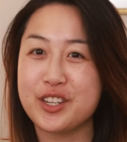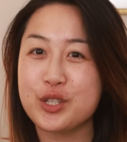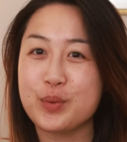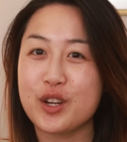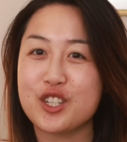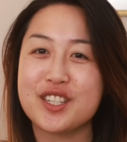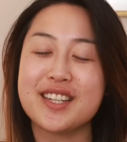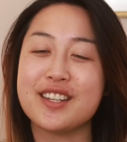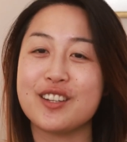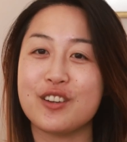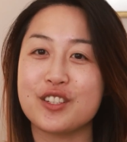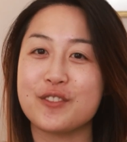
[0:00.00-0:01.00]
I just watched
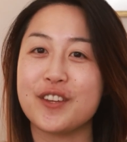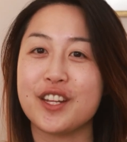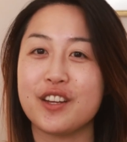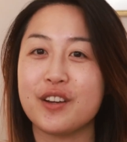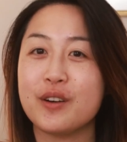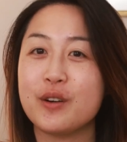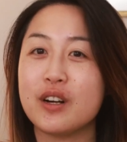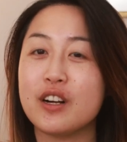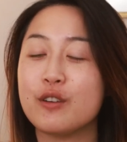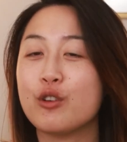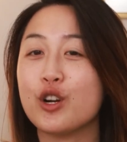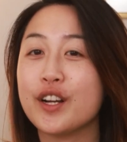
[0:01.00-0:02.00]
Tina Yong's video
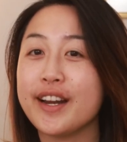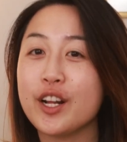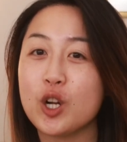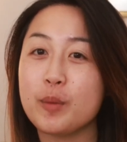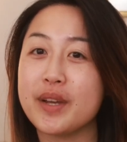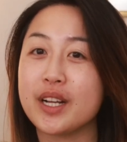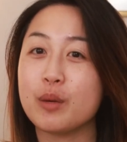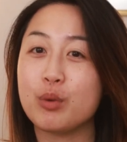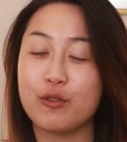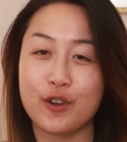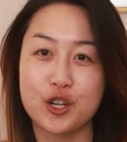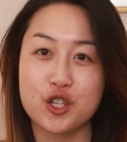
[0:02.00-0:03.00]
of her getting her makeup
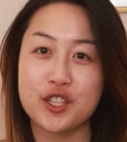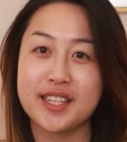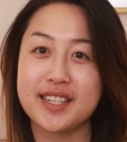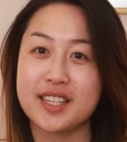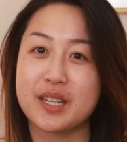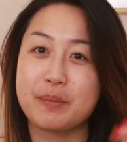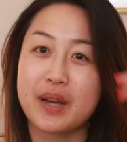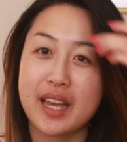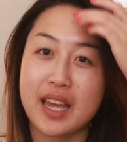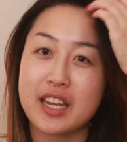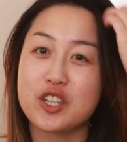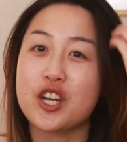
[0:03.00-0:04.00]
professionally done by
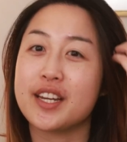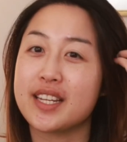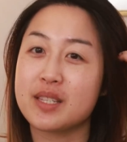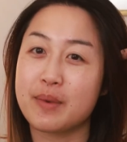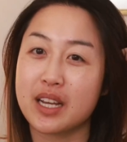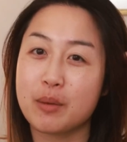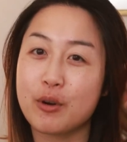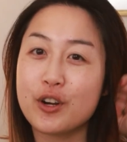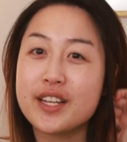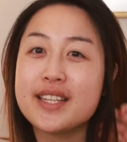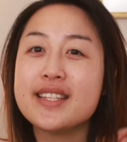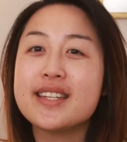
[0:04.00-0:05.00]
a Chinese makeup
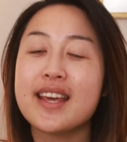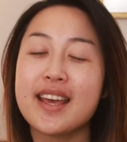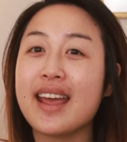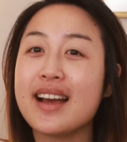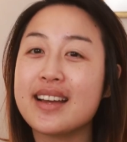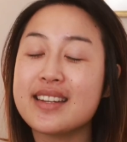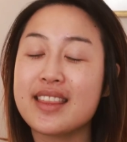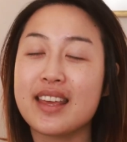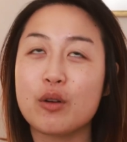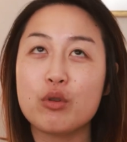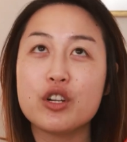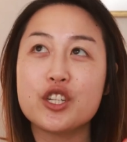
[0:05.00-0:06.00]
artist, and
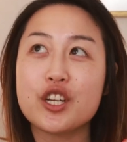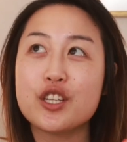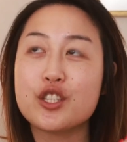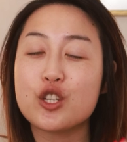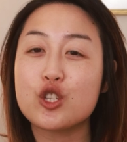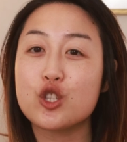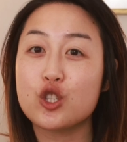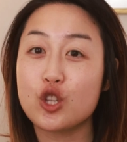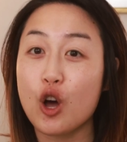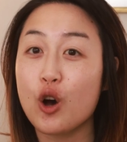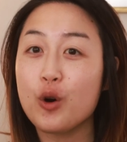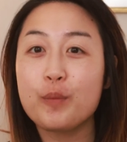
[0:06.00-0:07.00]
there were just
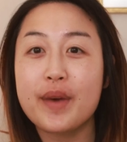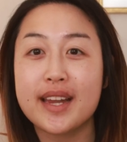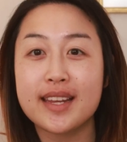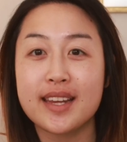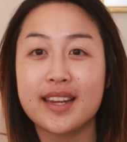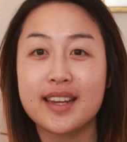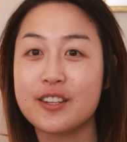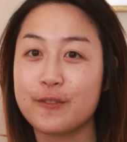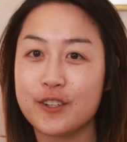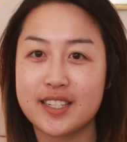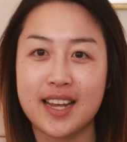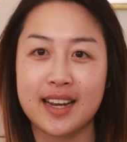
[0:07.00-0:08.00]
so many
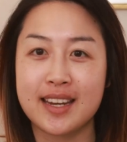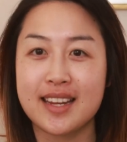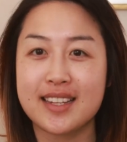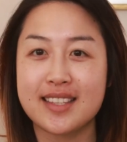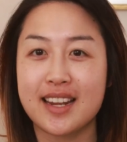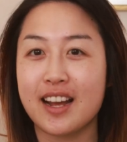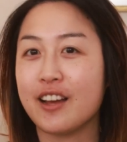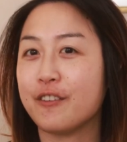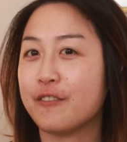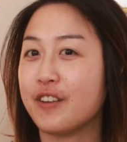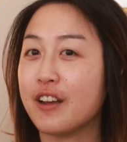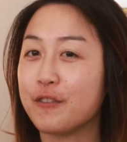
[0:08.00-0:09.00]
different techniques that
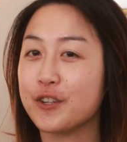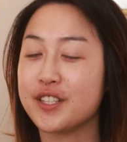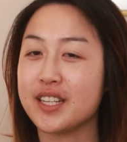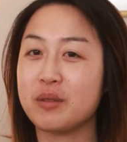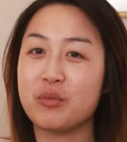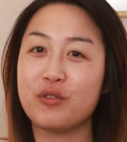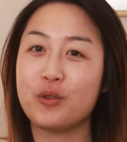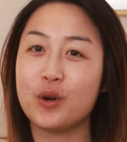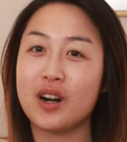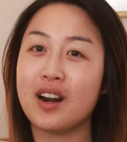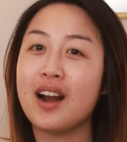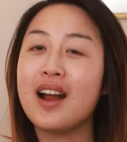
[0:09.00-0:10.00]
I've never seen
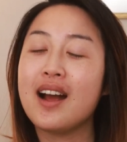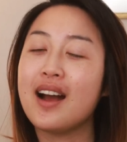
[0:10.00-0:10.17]
before.